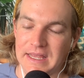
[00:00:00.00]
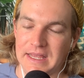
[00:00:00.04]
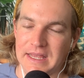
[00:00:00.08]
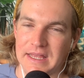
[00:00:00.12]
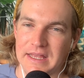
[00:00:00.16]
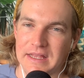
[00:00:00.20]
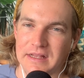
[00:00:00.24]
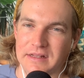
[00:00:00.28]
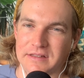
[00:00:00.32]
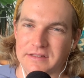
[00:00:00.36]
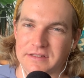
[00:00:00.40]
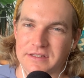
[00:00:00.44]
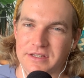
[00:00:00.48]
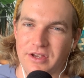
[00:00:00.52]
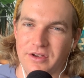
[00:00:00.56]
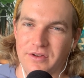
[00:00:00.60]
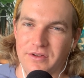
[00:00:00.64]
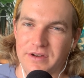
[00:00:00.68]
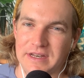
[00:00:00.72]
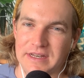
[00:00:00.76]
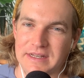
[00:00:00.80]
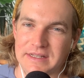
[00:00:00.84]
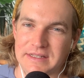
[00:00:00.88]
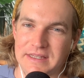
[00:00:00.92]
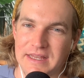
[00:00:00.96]
and so an
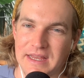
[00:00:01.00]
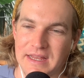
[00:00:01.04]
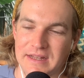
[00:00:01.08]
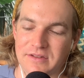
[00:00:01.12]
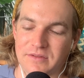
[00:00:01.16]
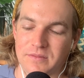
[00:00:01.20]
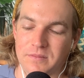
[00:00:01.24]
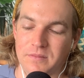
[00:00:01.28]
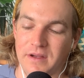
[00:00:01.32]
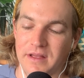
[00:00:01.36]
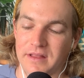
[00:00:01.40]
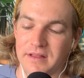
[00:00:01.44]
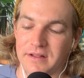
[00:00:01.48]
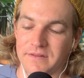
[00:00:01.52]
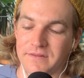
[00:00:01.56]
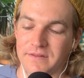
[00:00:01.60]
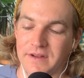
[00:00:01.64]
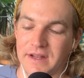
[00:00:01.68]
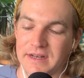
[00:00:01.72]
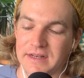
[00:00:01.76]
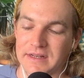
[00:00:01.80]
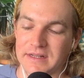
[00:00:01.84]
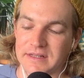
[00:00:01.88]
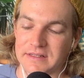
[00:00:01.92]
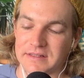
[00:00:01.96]
intense weather event
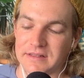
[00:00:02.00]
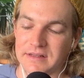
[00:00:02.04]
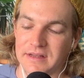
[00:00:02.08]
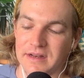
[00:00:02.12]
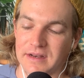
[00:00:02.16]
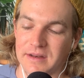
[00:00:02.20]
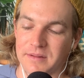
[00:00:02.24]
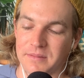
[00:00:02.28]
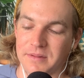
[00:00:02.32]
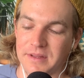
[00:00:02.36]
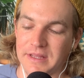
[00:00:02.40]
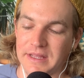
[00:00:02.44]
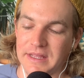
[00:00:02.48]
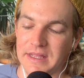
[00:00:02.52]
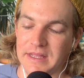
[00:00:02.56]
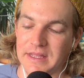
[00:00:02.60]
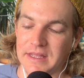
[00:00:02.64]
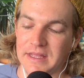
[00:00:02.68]
is going to be